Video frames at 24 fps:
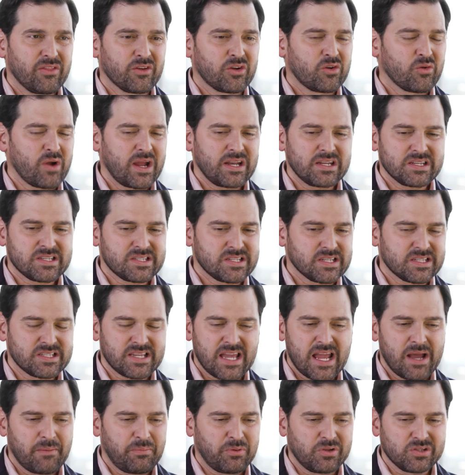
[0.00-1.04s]
the greatest
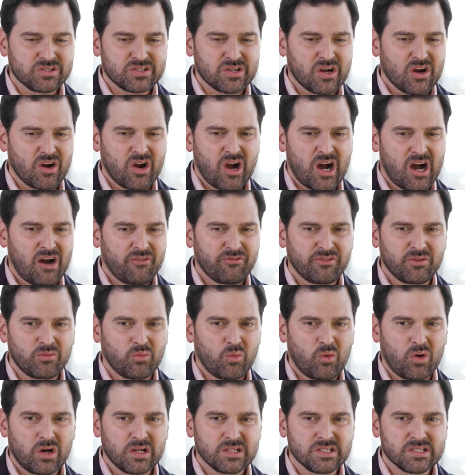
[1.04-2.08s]
examples are often
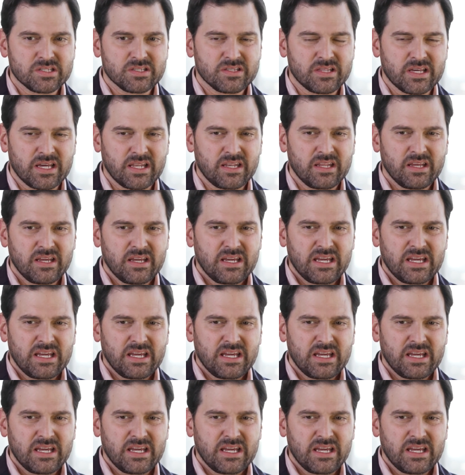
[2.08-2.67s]
ones that